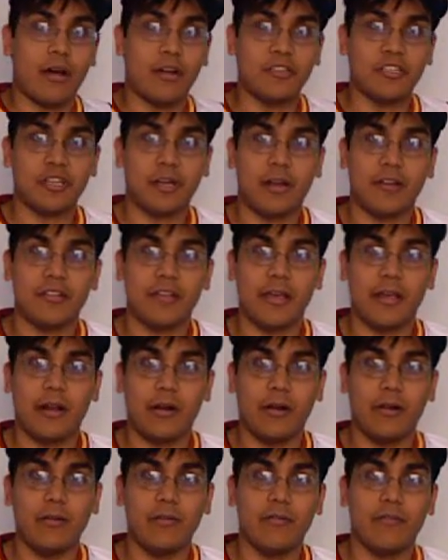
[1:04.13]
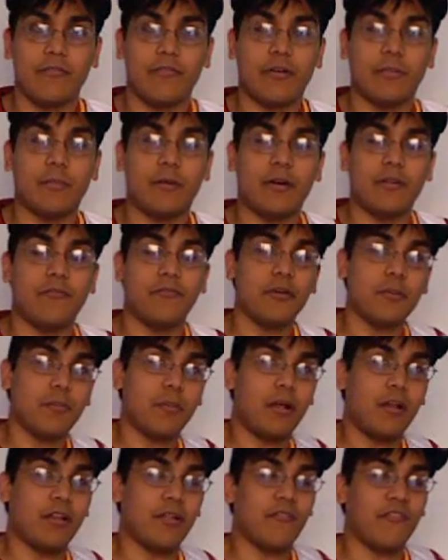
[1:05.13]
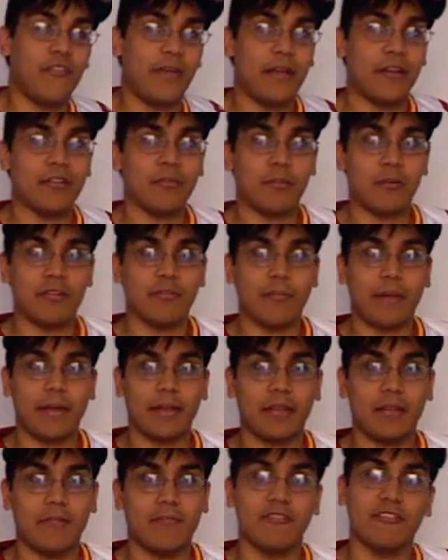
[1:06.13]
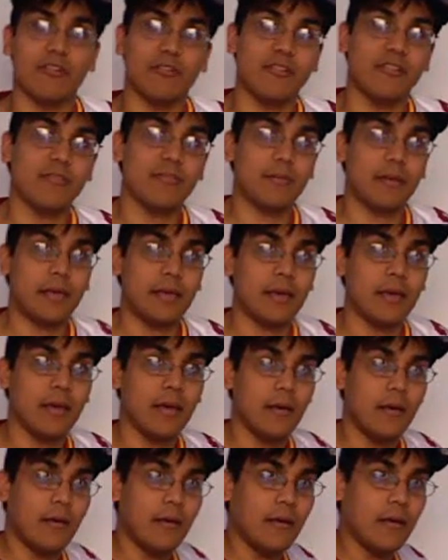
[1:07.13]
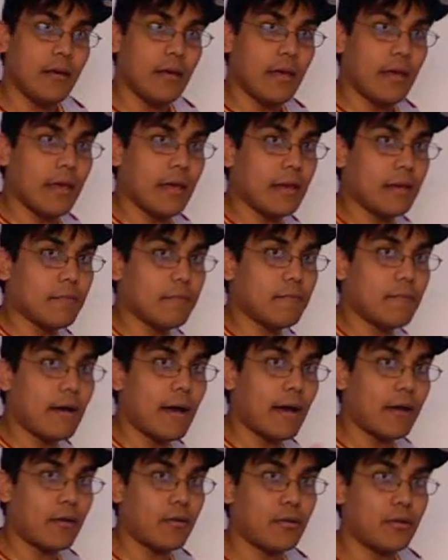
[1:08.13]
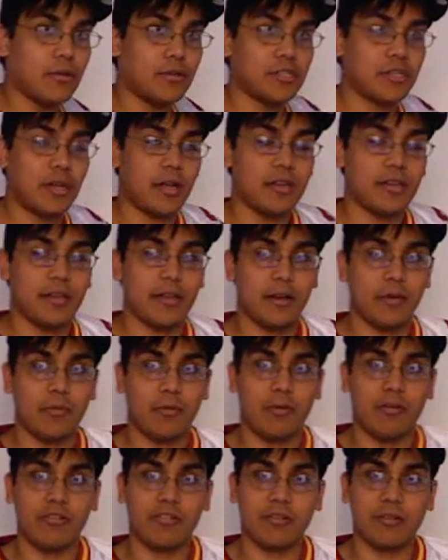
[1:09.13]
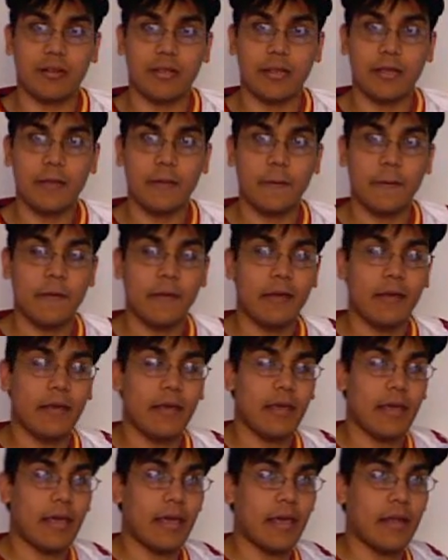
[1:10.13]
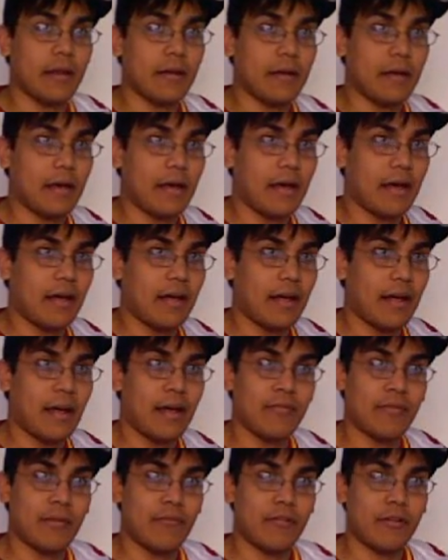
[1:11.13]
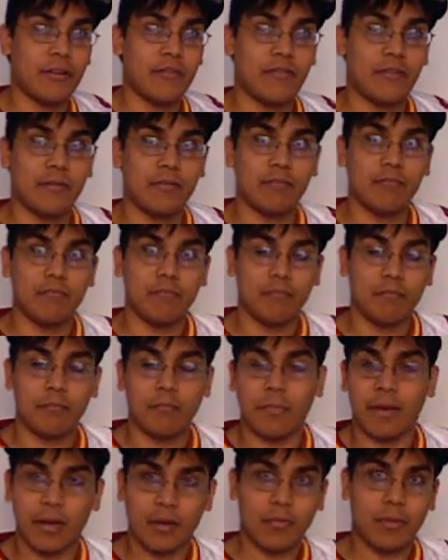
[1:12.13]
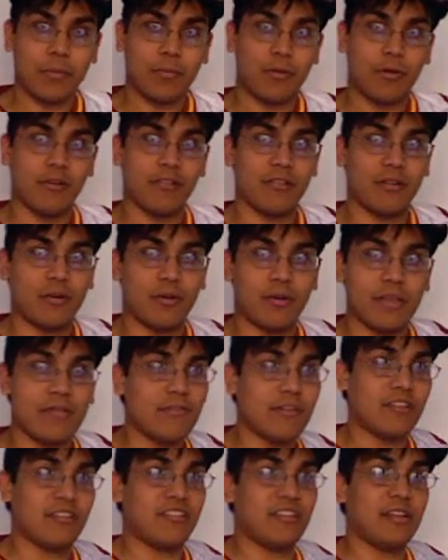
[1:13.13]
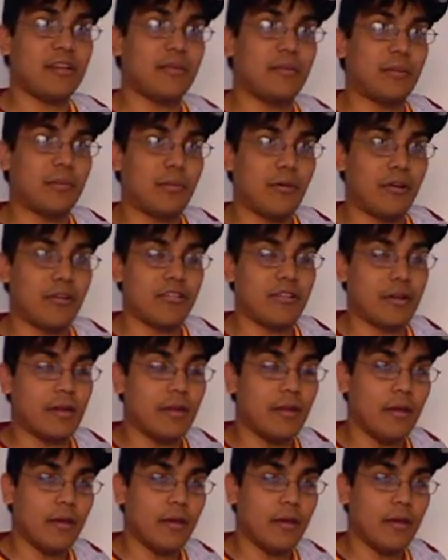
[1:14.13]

on Sean Taylor from a football fan's perspective, so to speak. And I don't know Sean Taylor personally, and I've never even met him in person or even seen him in person.